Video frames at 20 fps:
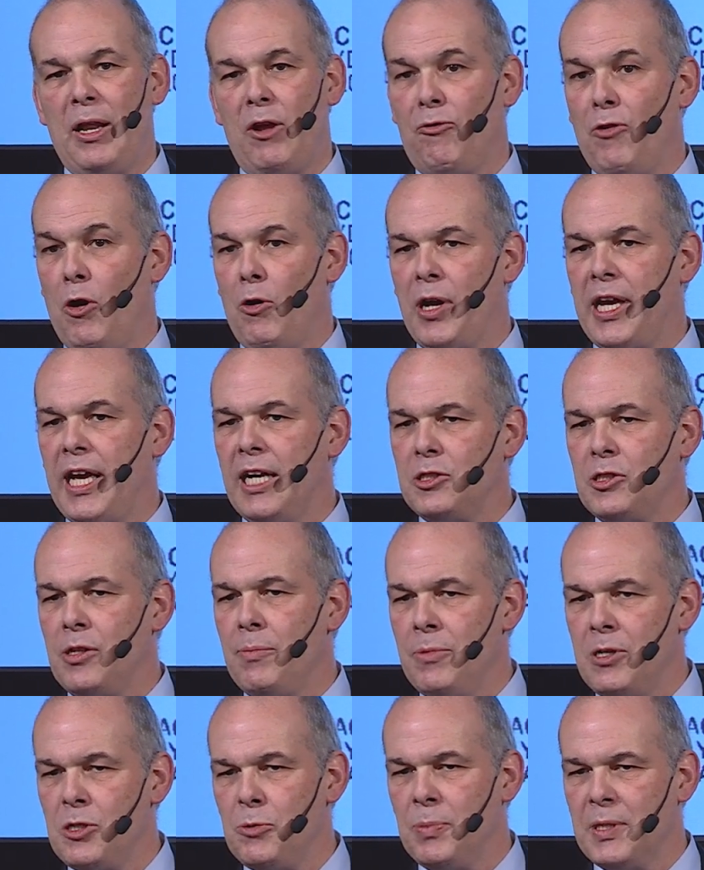our
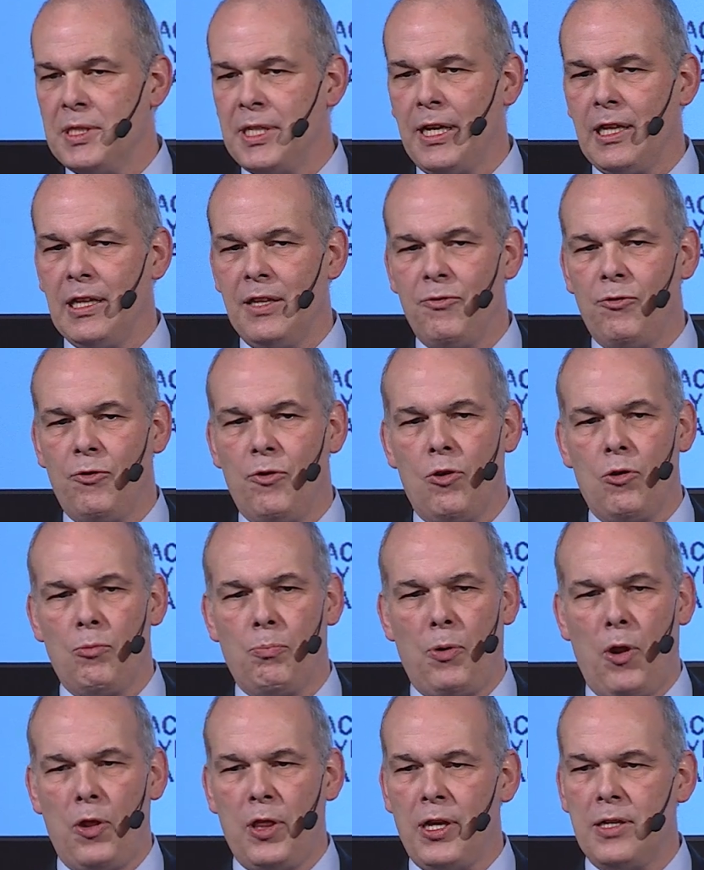customers, particularly for
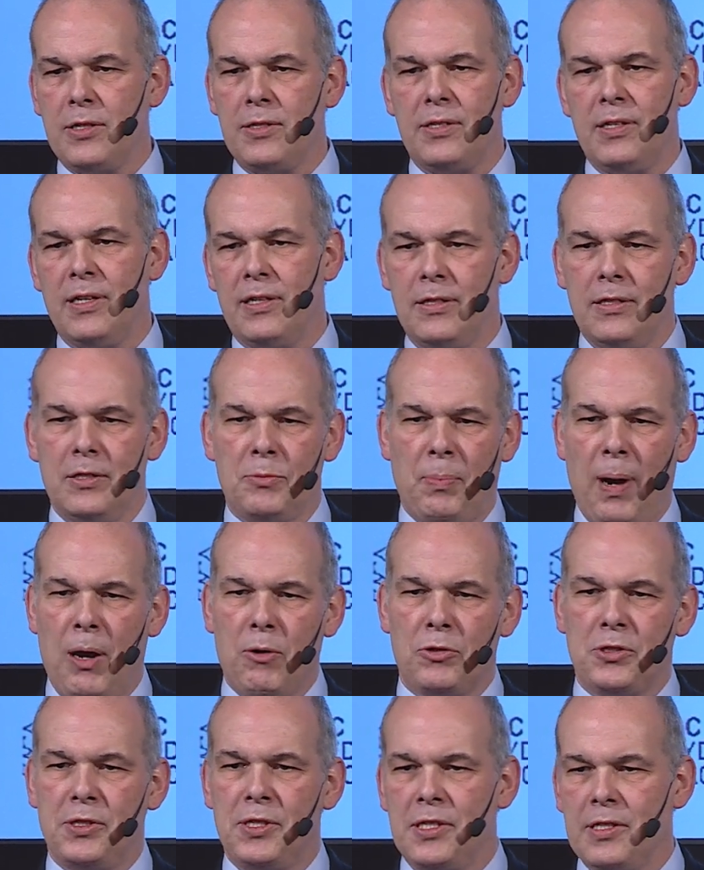products, that is
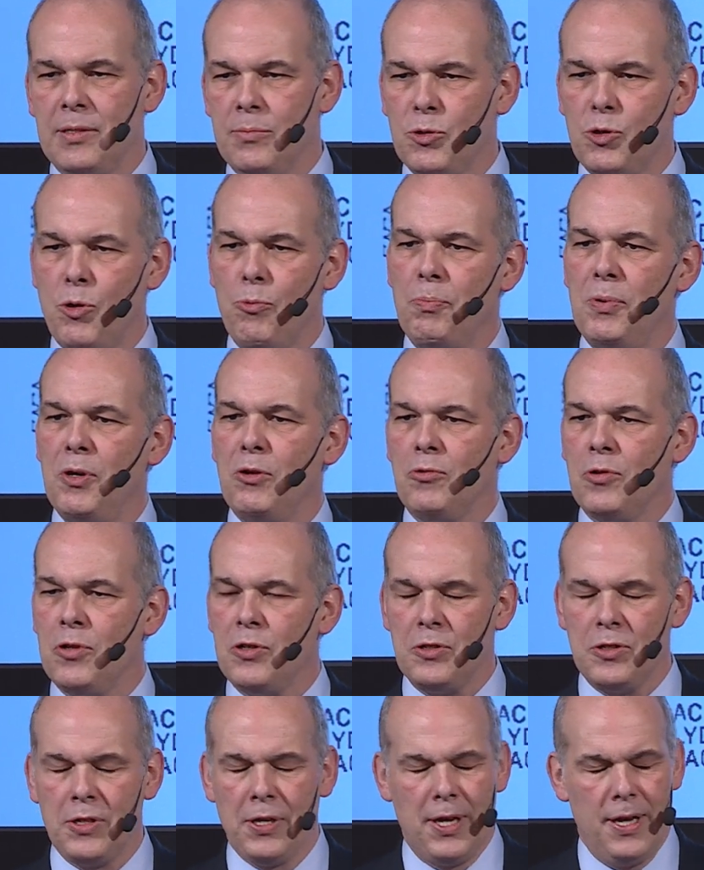power systems,
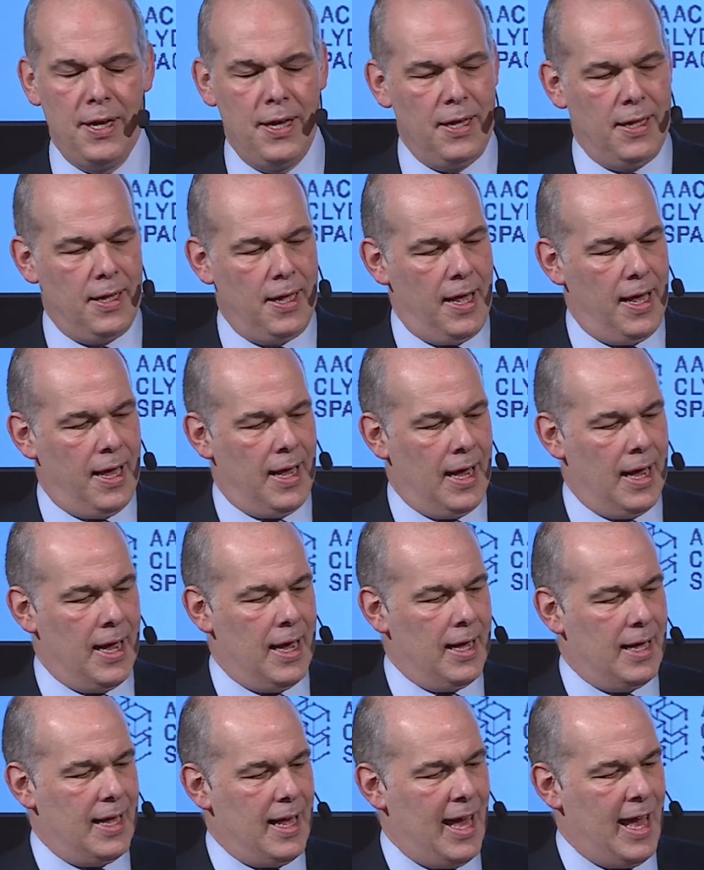computers,
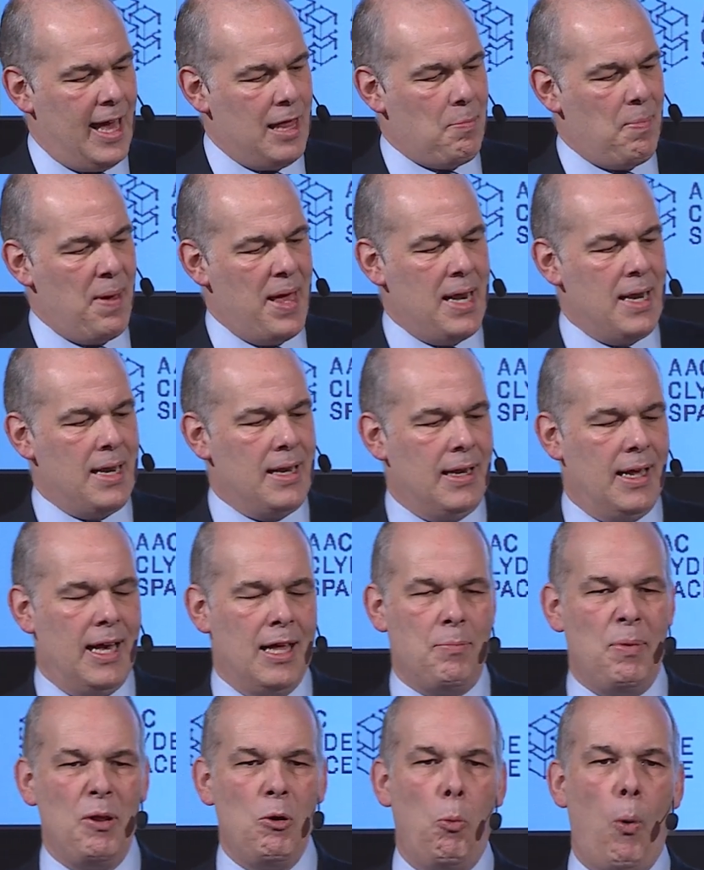have been
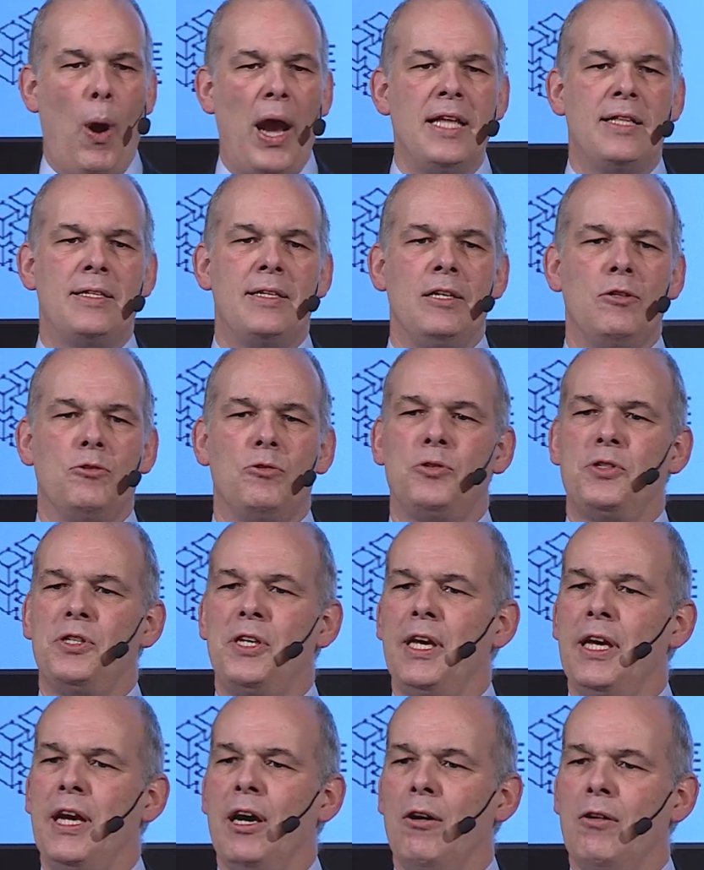waiting to
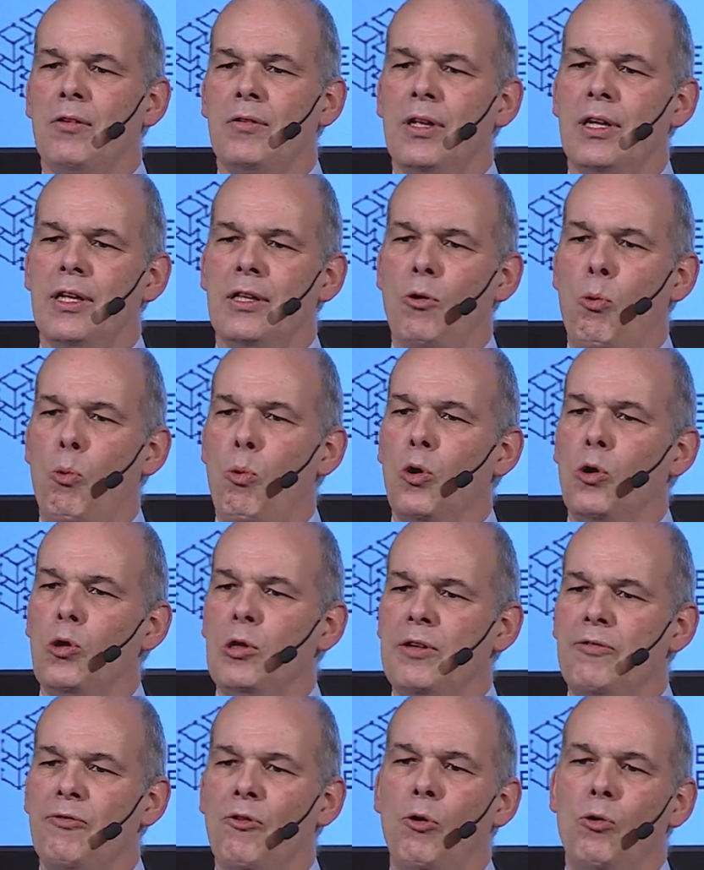see how the
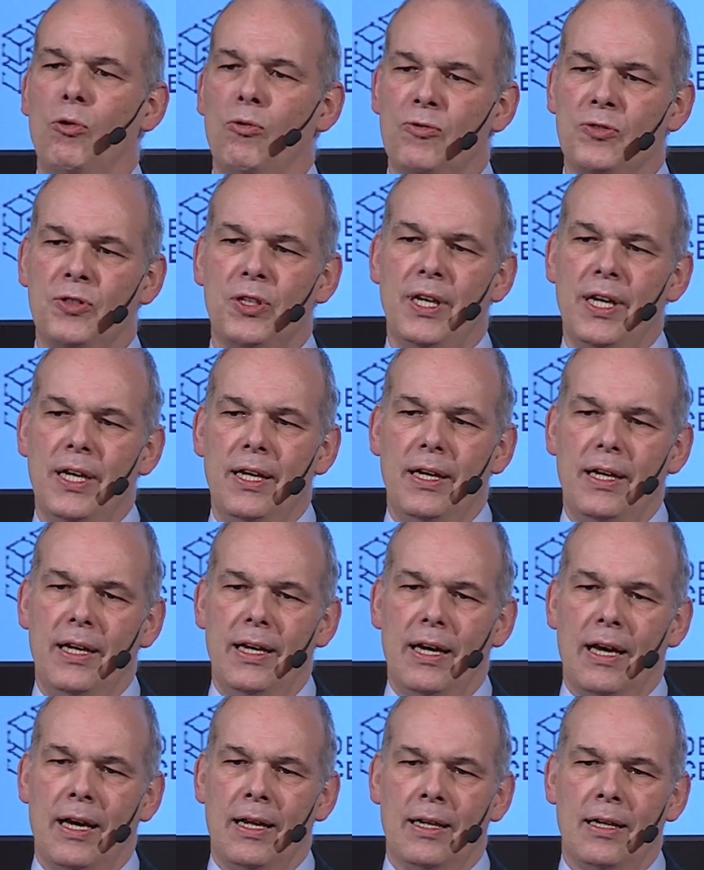world evolved.
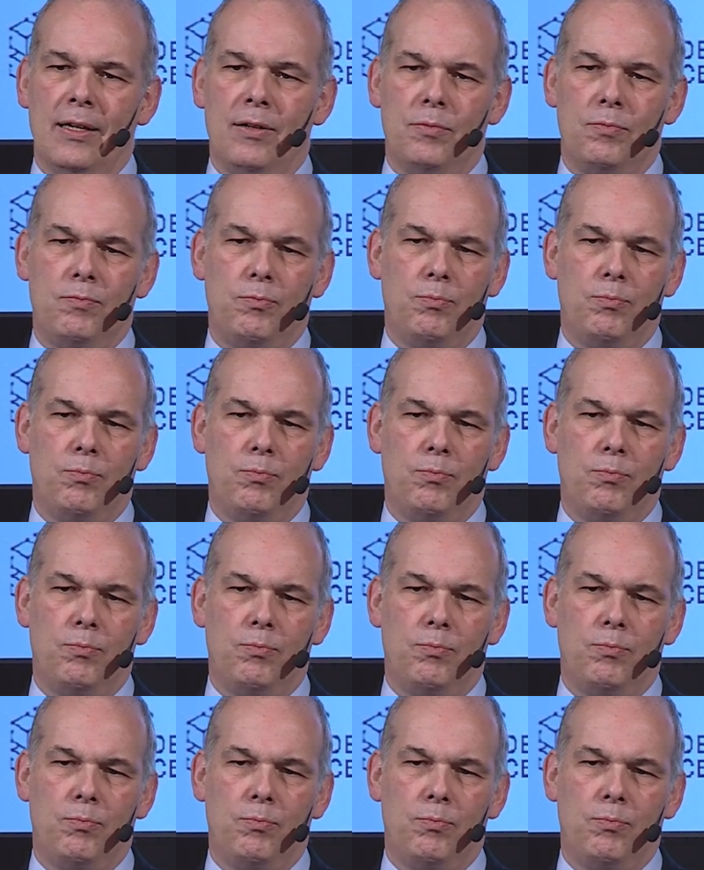And